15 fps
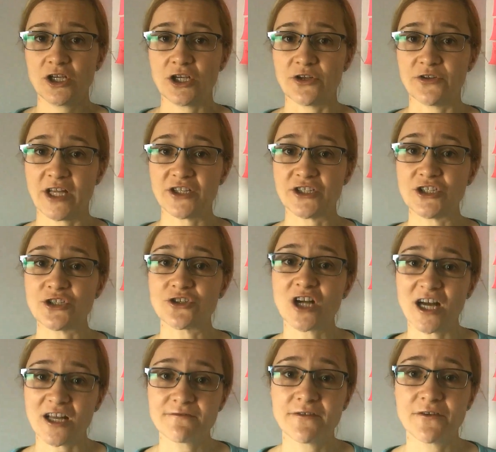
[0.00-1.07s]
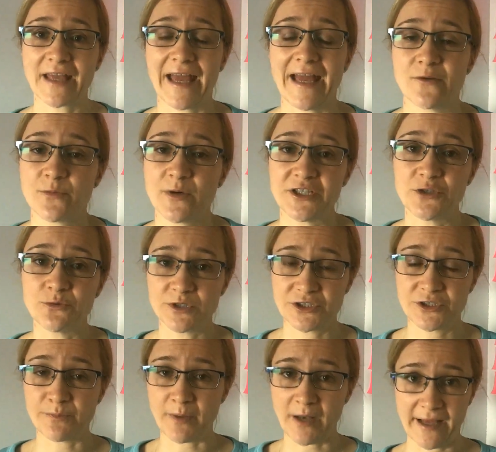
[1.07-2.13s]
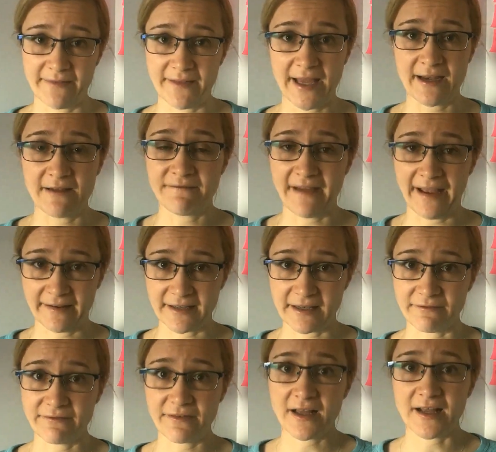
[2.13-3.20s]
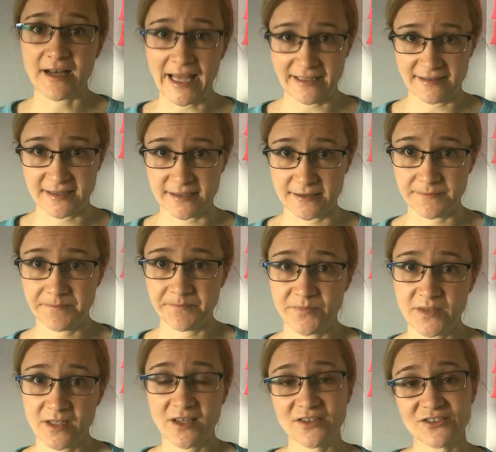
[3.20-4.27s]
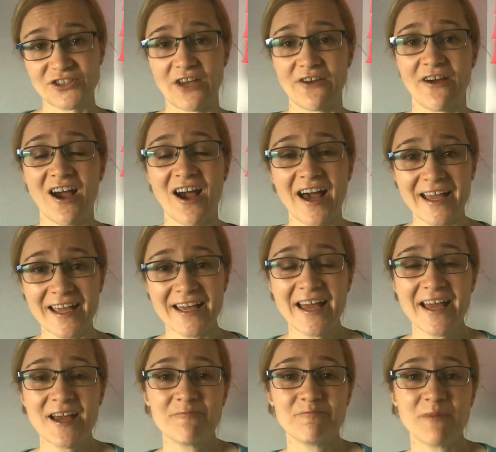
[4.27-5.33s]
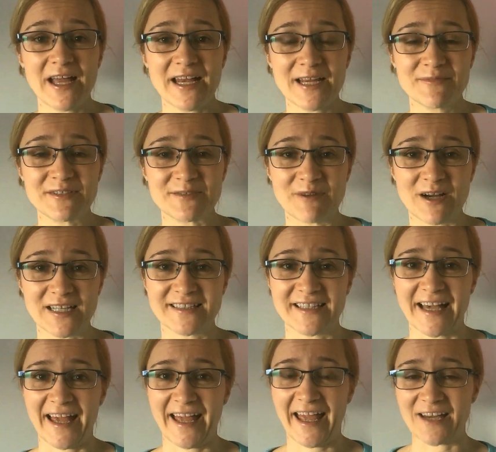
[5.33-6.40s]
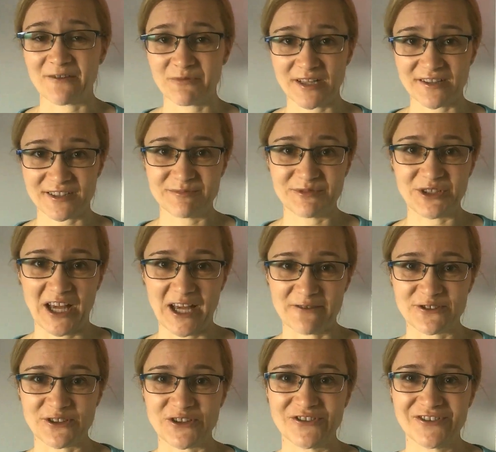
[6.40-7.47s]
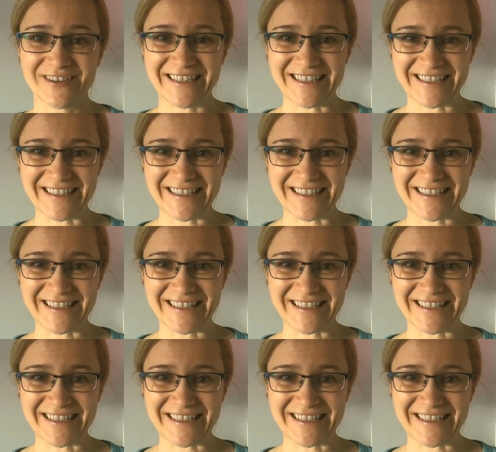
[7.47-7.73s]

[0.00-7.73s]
that you can't forget when you want to plan an effective lesson. So hi, my name is Marta and welcome to How to